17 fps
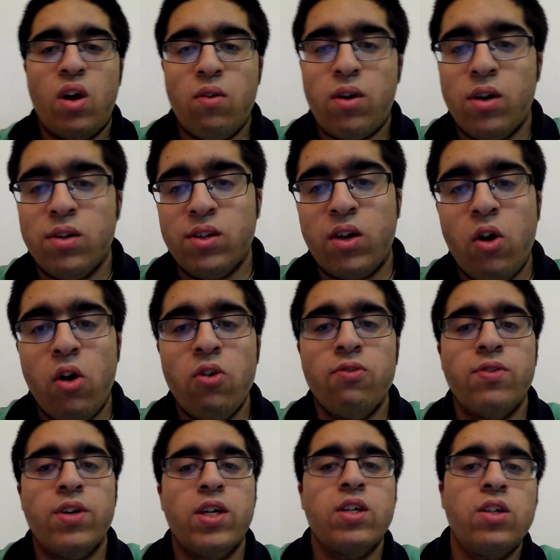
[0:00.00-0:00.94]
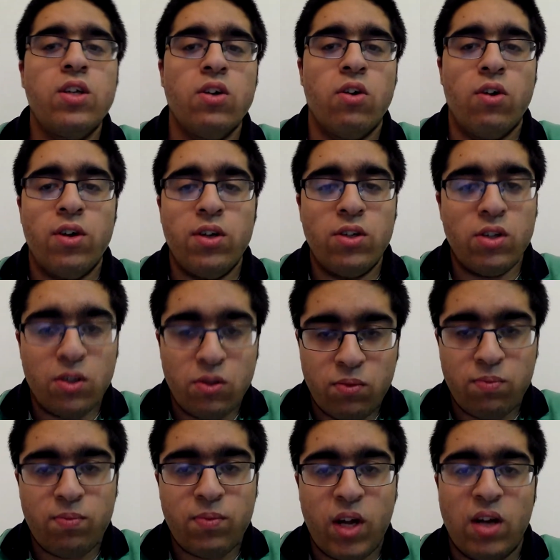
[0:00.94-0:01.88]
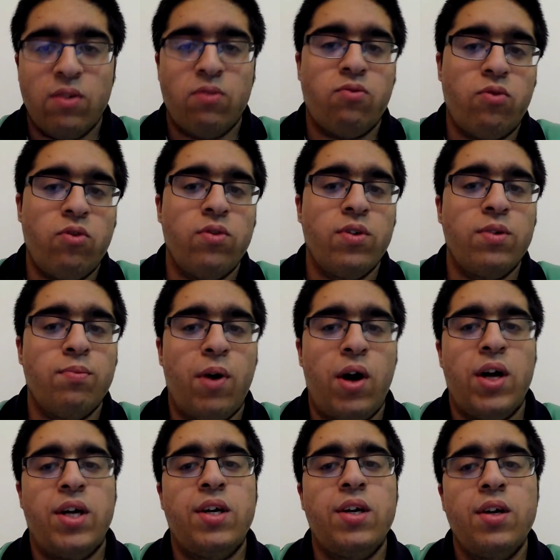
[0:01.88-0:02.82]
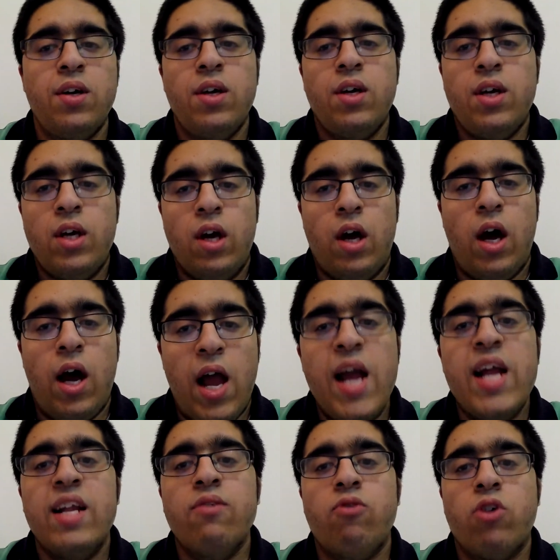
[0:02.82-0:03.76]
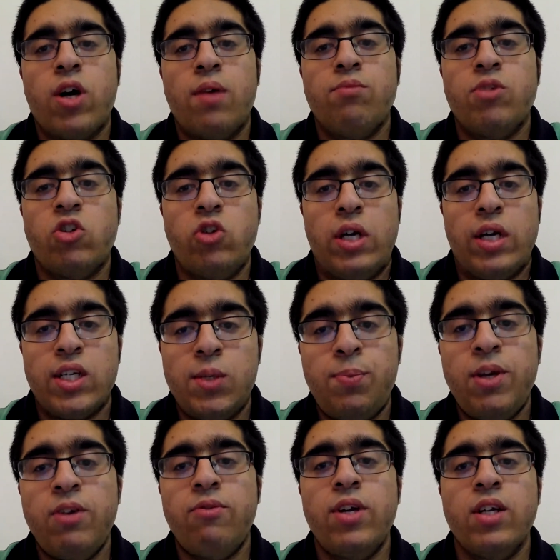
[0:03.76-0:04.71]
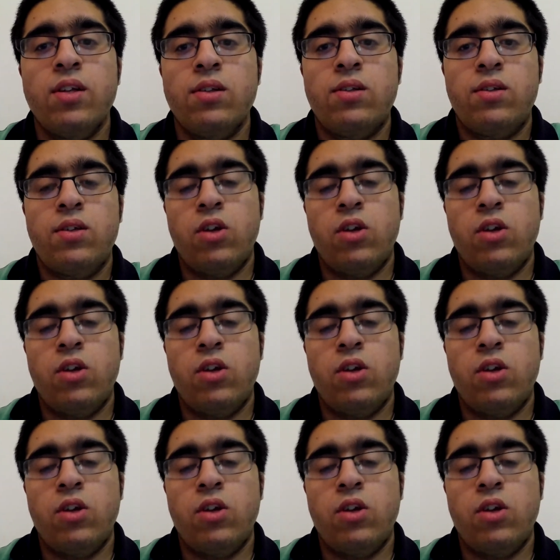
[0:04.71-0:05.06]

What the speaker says: COVID. It just kind of ruined my A-level chemistry experience.